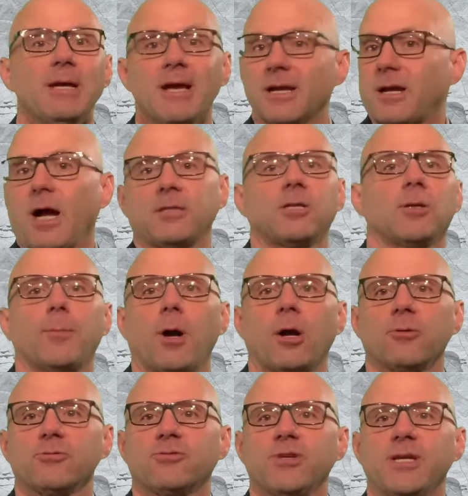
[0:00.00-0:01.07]
got to
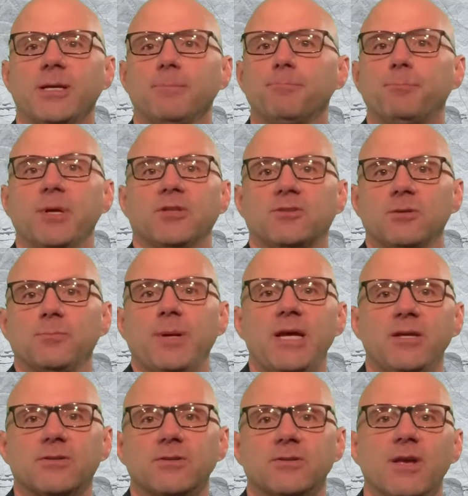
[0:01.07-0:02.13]
democracy in bits and
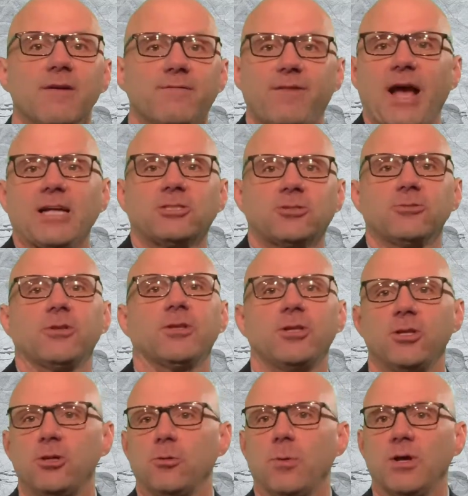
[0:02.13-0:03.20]
pieces, faster than the
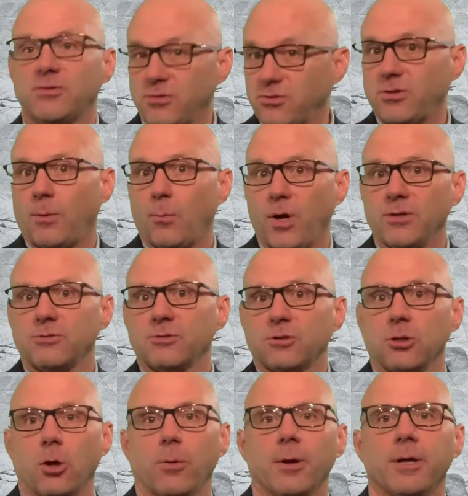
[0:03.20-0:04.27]
US in some ways,
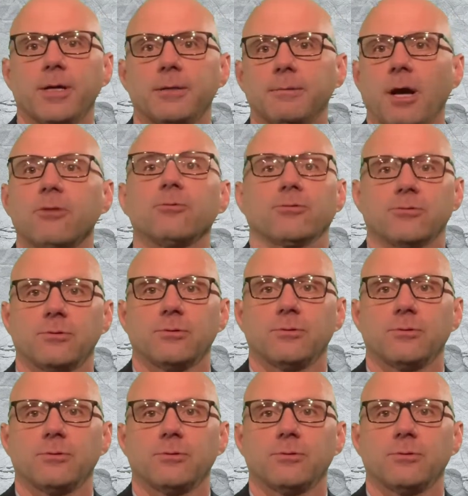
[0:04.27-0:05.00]
slower in others.